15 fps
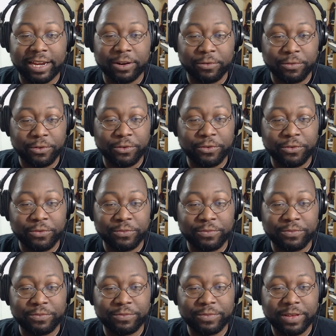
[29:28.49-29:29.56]
in a
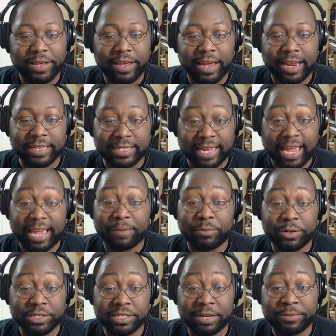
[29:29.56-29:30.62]
room and it's like, hey,
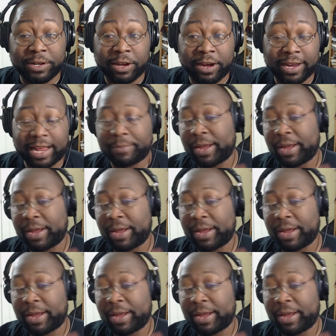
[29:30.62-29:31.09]
put something on.